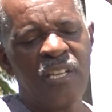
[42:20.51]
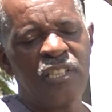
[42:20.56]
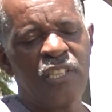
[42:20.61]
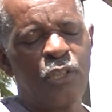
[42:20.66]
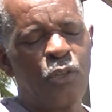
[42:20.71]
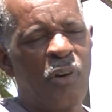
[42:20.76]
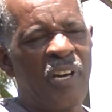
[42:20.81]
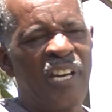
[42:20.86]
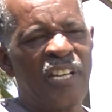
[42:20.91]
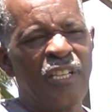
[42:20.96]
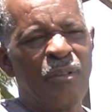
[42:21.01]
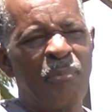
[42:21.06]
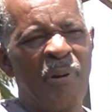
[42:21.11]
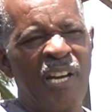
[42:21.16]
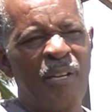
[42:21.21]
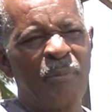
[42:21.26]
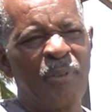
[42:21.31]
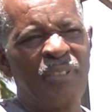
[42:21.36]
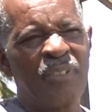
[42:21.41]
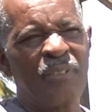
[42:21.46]
In the
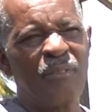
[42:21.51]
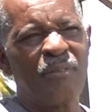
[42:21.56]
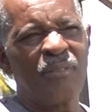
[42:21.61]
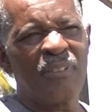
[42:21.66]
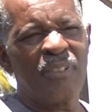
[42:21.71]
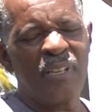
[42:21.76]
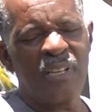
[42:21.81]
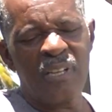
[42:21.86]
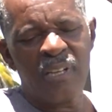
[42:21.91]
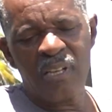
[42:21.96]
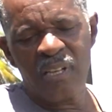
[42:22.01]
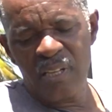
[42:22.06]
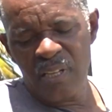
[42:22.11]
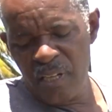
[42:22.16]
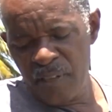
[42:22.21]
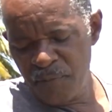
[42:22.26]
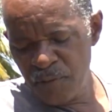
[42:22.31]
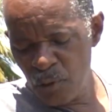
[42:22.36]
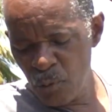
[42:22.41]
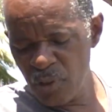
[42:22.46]
Bible,
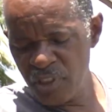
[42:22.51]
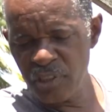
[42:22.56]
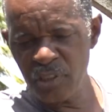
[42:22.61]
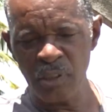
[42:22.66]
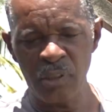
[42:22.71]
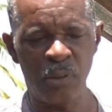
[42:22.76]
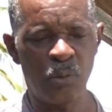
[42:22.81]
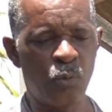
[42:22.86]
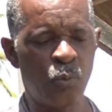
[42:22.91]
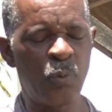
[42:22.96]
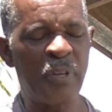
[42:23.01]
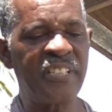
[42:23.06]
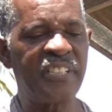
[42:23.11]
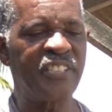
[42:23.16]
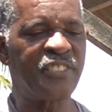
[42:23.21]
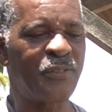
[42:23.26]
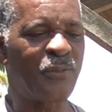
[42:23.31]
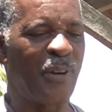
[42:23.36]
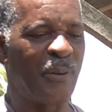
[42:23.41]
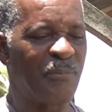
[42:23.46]
if you were to read
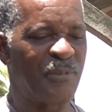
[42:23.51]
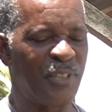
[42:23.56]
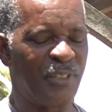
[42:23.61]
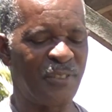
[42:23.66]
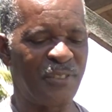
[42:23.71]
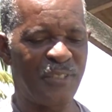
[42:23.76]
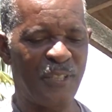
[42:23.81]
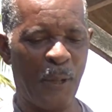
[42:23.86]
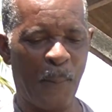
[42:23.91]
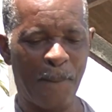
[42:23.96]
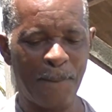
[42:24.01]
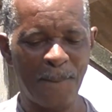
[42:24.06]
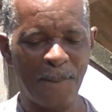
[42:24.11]
the scriptures,